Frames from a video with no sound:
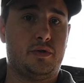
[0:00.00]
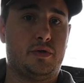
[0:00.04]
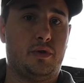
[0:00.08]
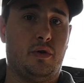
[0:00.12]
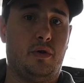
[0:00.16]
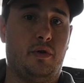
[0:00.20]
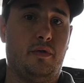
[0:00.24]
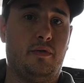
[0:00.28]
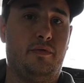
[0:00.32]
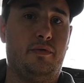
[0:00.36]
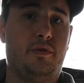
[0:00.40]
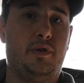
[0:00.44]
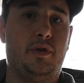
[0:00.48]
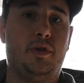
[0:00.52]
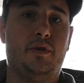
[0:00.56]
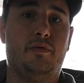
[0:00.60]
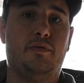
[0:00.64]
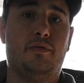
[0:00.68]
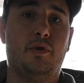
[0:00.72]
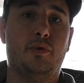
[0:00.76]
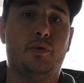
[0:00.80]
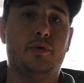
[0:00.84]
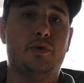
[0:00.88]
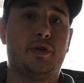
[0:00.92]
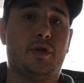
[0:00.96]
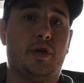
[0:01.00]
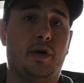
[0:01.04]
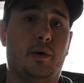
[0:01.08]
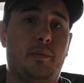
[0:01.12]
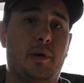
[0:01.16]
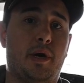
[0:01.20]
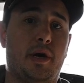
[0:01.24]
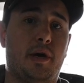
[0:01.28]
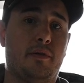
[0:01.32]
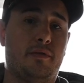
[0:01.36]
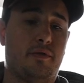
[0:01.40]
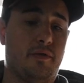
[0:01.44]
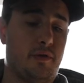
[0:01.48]
all of the fluid to come
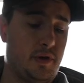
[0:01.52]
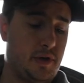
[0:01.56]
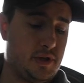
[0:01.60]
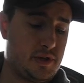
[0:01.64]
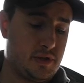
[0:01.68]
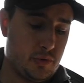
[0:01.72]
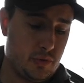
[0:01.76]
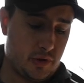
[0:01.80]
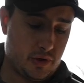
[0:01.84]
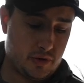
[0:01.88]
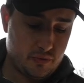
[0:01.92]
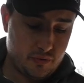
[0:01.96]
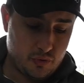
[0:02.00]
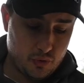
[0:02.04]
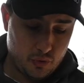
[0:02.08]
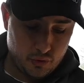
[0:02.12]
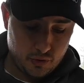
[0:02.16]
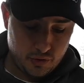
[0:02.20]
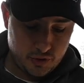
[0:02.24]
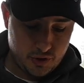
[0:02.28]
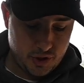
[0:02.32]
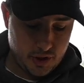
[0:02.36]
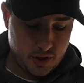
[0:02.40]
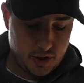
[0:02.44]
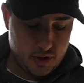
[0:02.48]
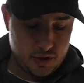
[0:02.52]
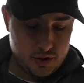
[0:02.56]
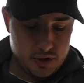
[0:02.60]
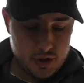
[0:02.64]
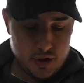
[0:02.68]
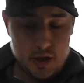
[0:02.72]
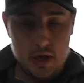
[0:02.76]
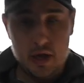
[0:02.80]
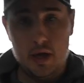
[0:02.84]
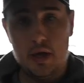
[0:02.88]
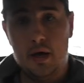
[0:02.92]
out for a nice quick coolant change.